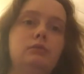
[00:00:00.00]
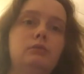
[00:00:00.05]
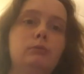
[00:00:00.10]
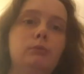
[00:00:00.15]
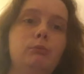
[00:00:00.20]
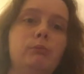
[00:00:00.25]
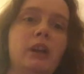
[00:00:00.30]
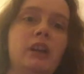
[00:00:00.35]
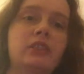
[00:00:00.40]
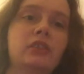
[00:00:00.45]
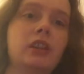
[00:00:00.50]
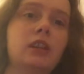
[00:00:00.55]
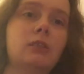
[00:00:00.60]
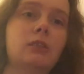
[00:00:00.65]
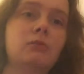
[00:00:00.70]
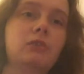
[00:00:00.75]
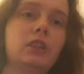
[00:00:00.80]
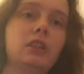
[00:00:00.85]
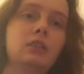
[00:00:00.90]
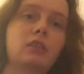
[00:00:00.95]
messing
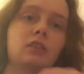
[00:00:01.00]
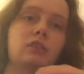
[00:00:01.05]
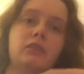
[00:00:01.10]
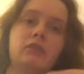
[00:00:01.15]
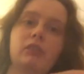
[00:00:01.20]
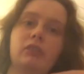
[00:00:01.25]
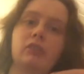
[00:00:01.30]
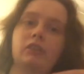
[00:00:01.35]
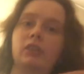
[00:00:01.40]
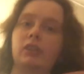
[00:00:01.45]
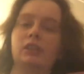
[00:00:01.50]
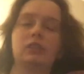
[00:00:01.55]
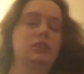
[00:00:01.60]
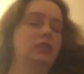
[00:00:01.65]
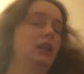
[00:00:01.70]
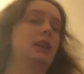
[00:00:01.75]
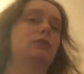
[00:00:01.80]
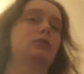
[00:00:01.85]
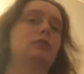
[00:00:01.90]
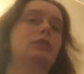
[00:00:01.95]
up thing because of the like
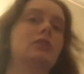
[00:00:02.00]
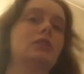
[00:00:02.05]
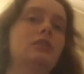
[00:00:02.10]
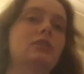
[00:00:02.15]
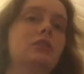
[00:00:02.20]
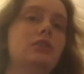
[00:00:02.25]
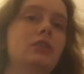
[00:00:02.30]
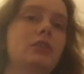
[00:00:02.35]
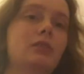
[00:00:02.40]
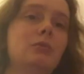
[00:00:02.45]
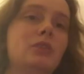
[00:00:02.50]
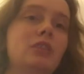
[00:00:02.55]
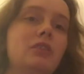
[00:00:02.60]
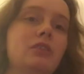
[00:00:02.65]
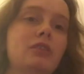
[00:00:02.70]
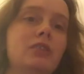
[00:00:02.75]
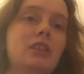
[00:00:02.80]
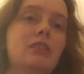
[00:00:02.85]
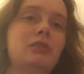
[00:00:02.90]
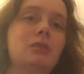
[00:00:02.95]
outage, Thomas
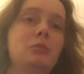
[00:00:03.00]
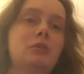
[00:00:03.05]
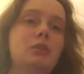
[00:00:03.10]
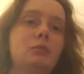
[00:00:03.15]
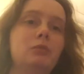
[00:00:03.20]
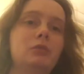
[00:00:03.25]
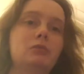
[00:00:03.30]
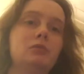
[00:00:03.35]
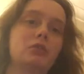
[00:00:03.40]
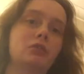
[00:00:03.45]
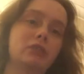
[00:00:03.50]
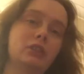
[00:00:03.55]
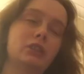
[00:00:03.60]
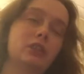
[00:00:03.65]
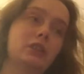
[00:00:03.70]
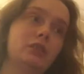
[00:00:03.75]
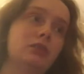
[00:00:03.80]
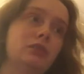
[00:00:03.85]
was having problems with